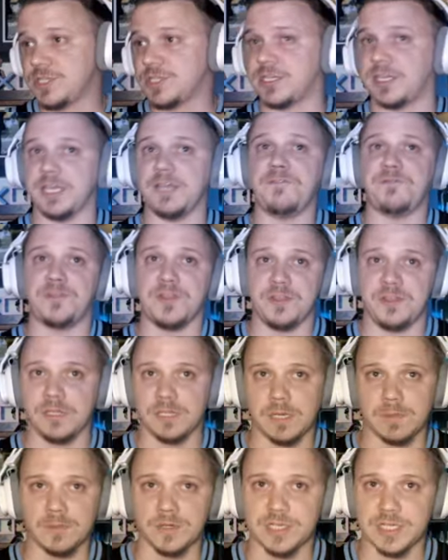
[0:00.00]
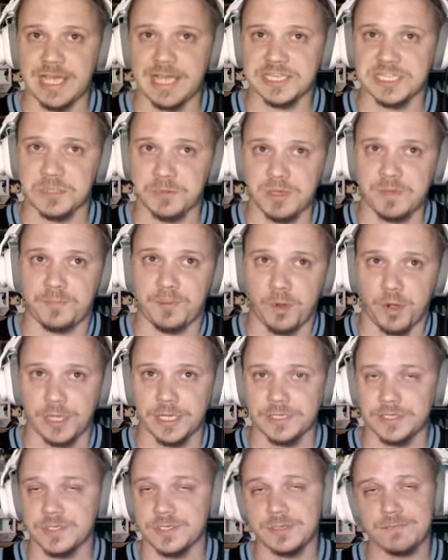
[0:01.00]
just gifted the Lumberjacks 3
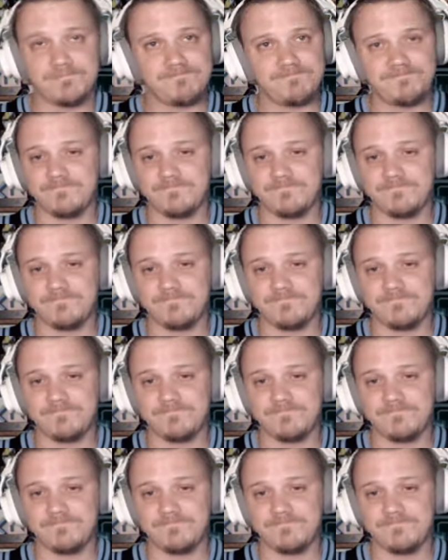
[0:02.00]
points.